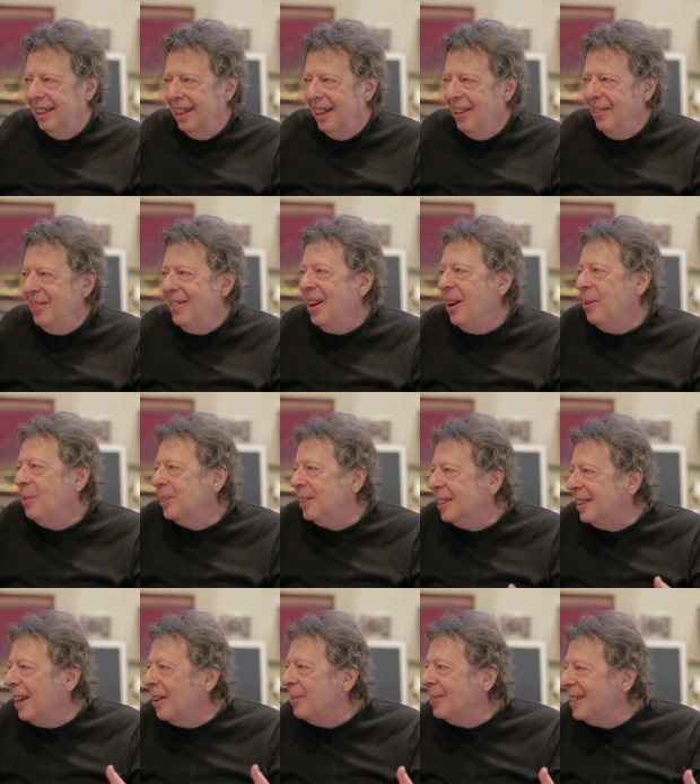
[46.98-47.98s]
I mean, I was
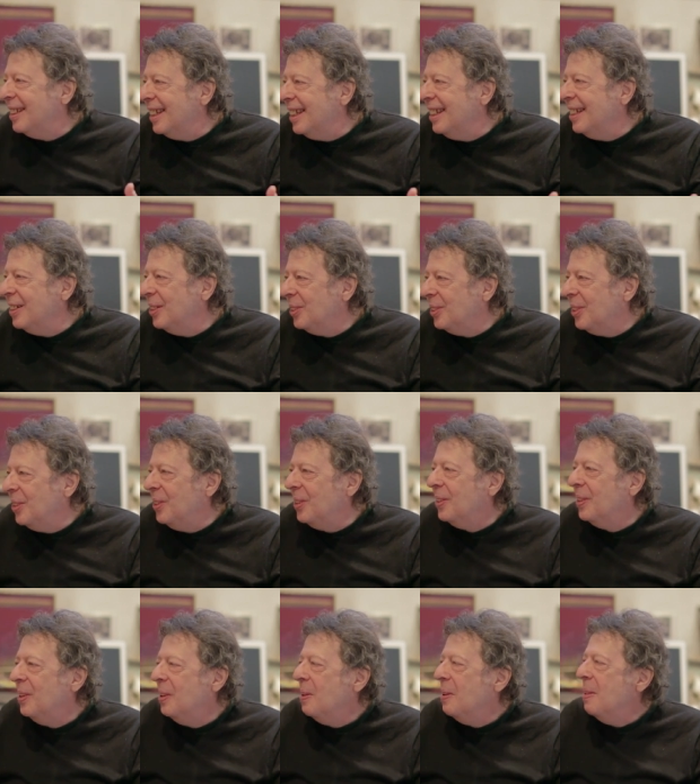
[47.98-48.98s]
17 years old.
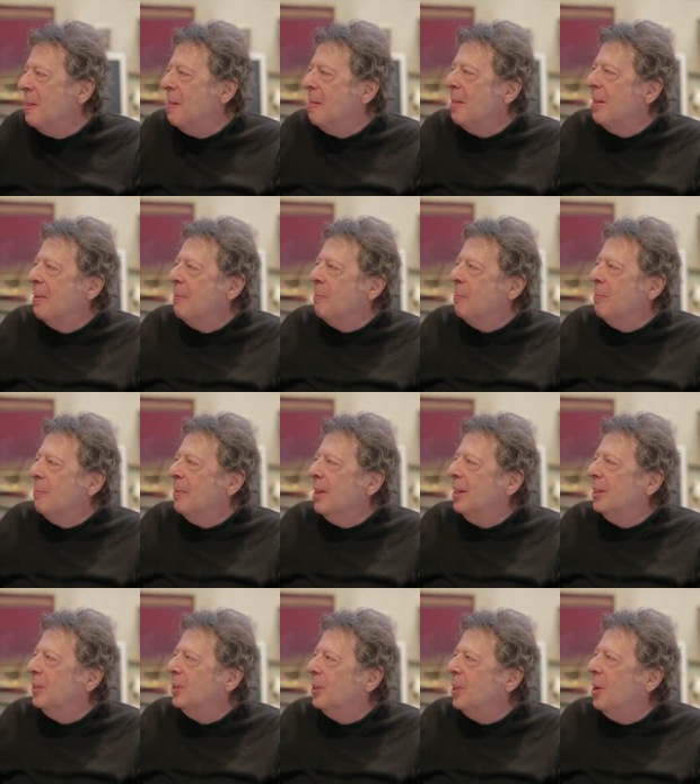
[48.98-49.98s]

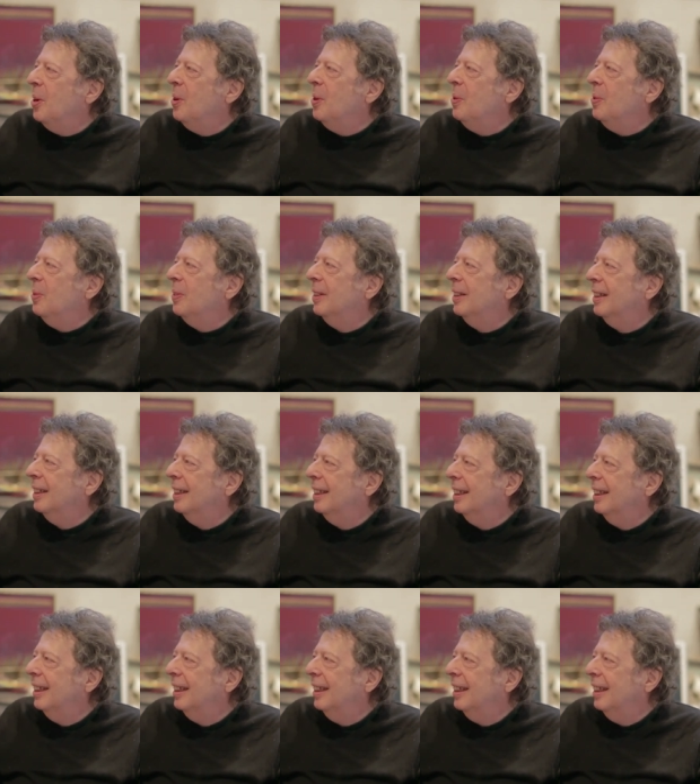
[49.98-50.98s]
So
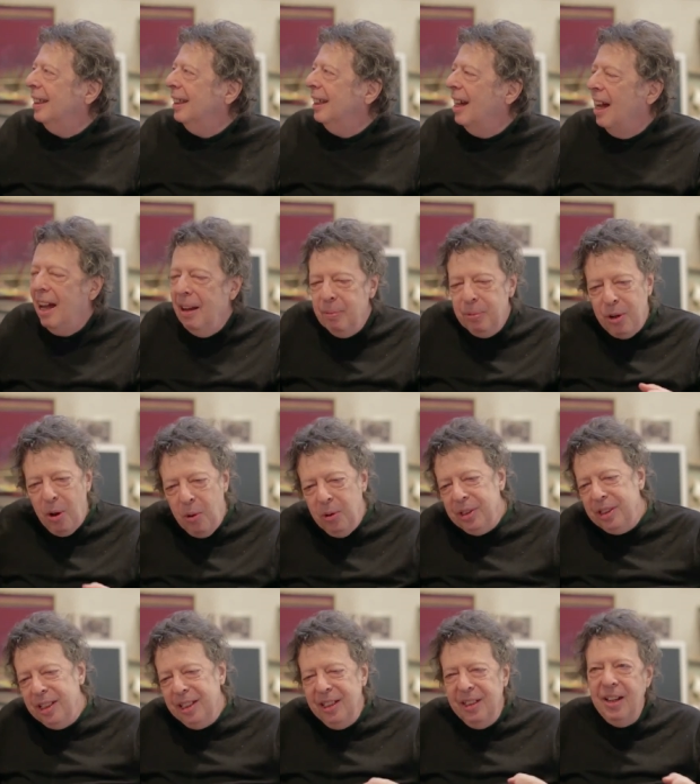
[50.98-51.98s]
I'm
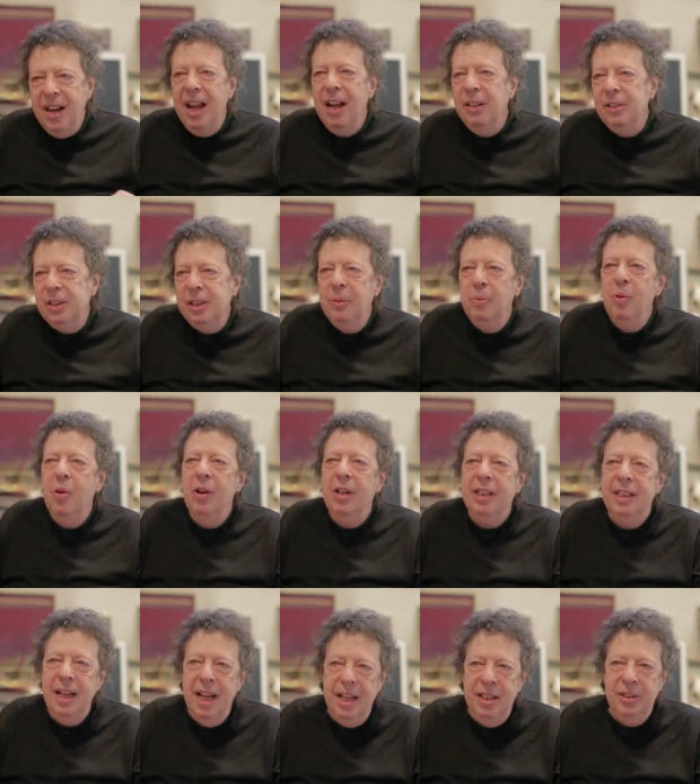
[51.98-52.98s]
going to their house. I'm
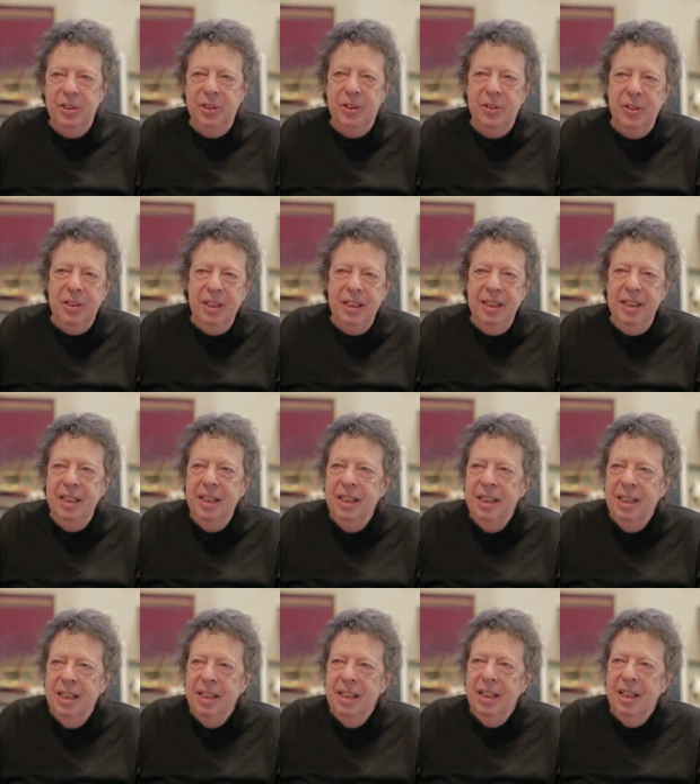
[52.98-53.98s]
walking down the street
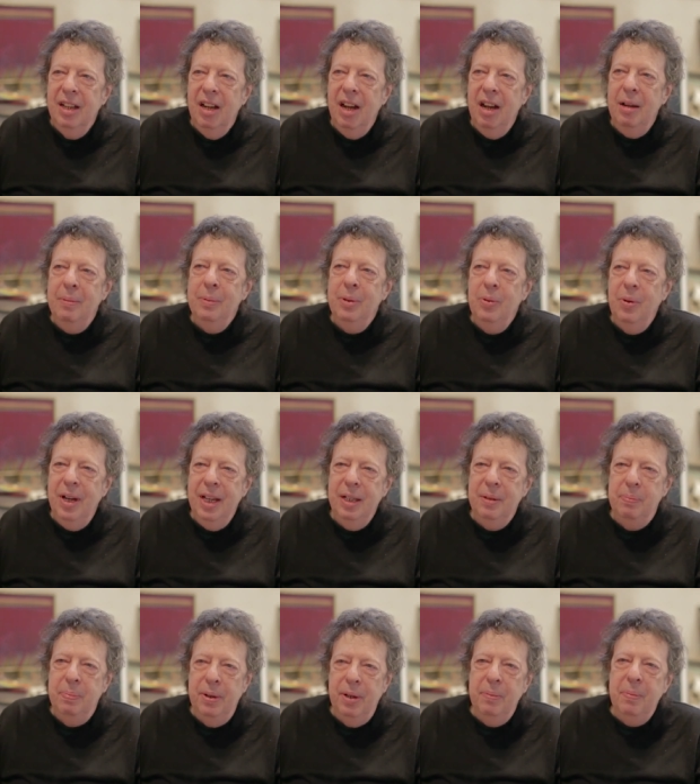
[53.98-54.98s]
on my way to
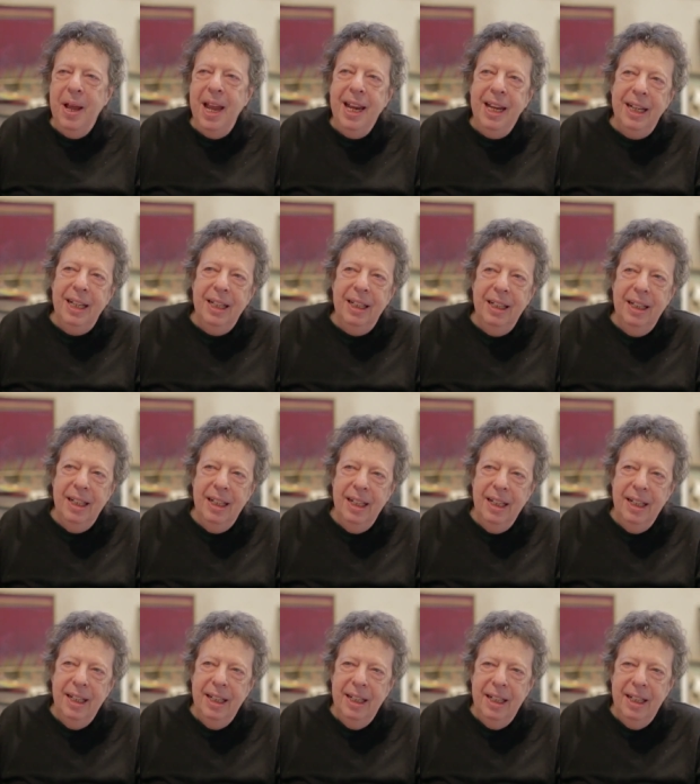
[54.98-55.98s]
Burbank.
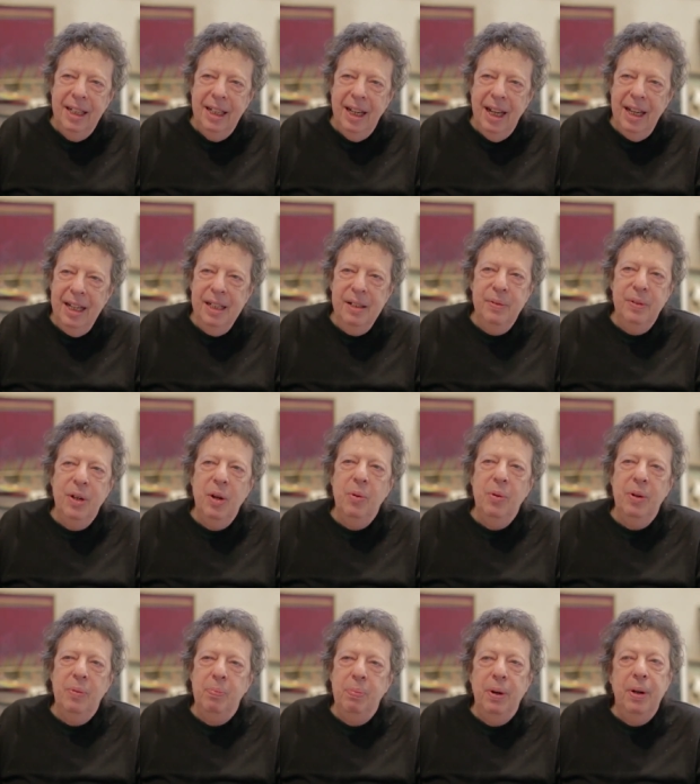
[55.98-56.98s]
I didn't even know
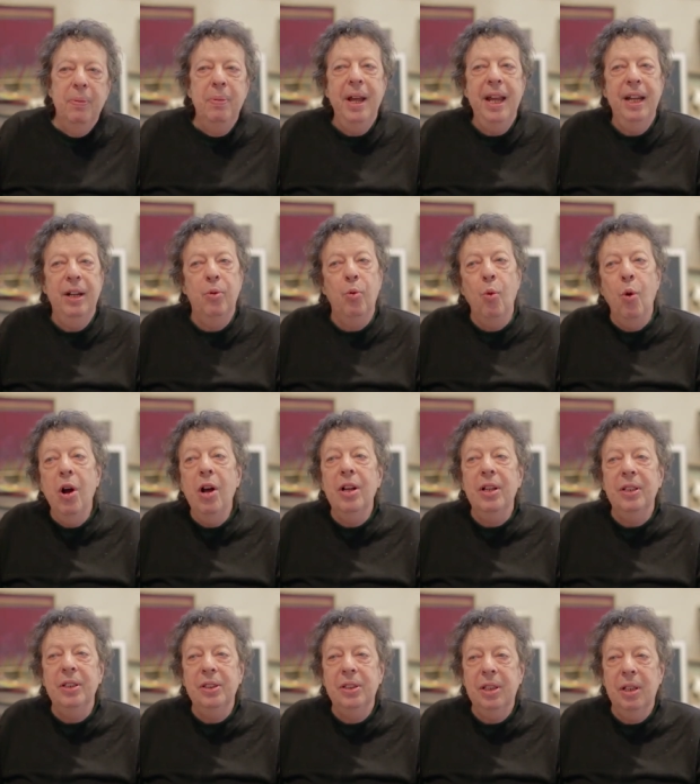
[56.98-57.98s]
where Burbank
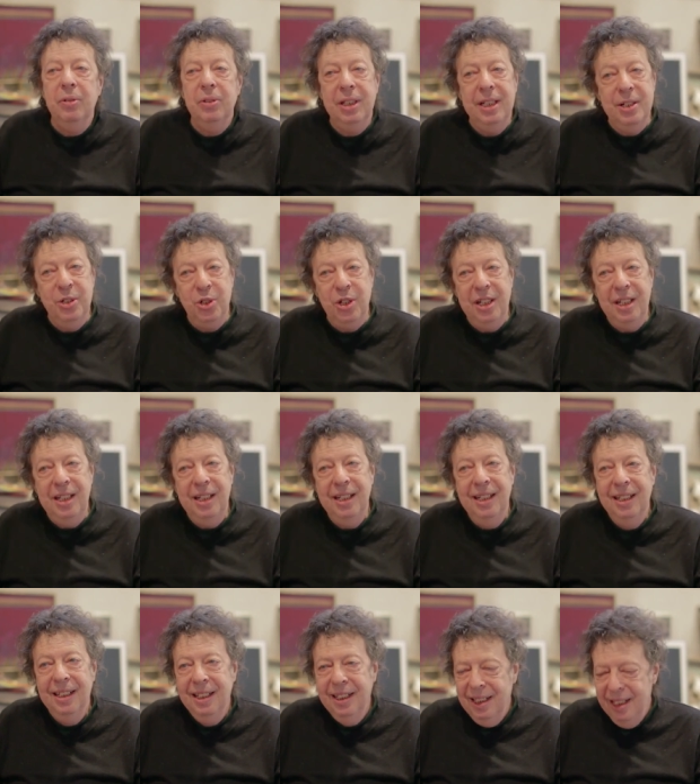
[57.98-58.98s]
was. I was itching.
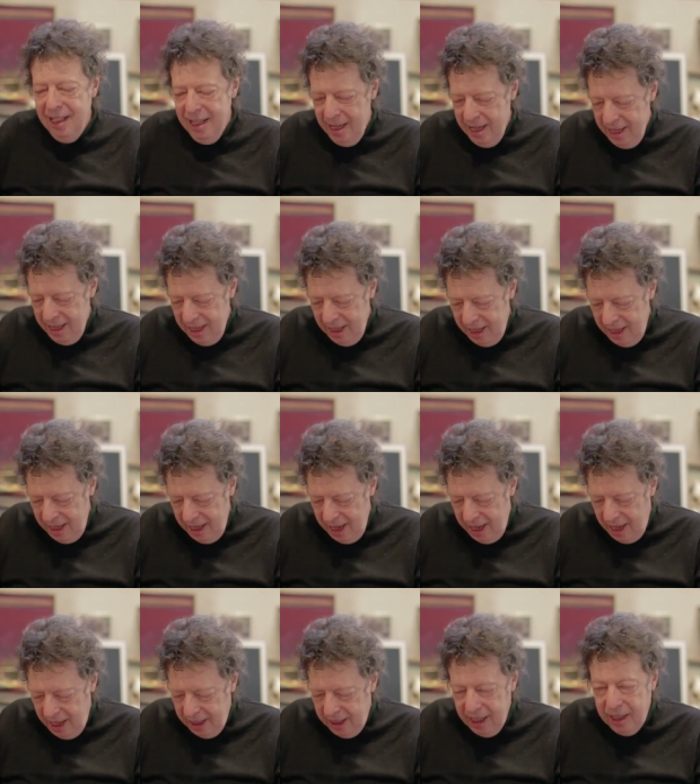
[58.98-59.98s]

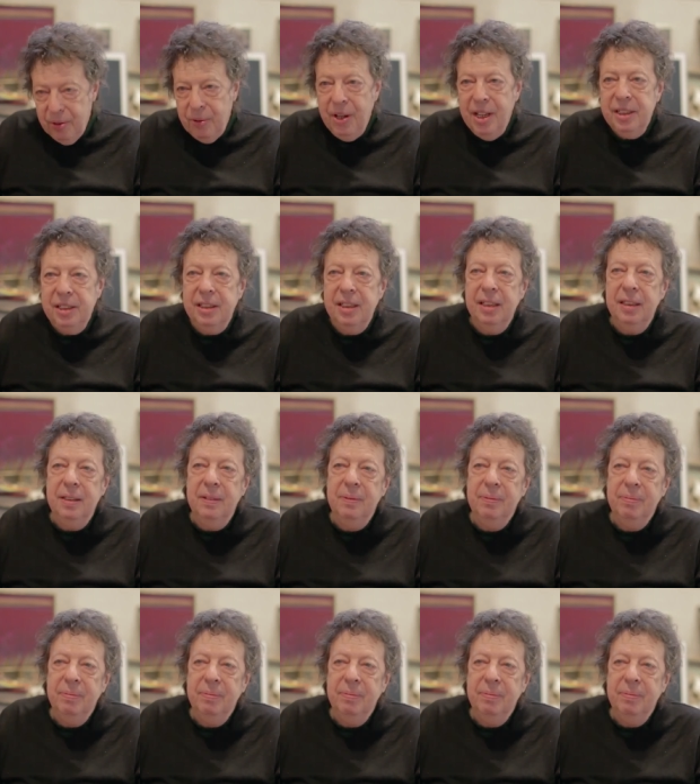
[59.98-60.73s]
And I get arrested.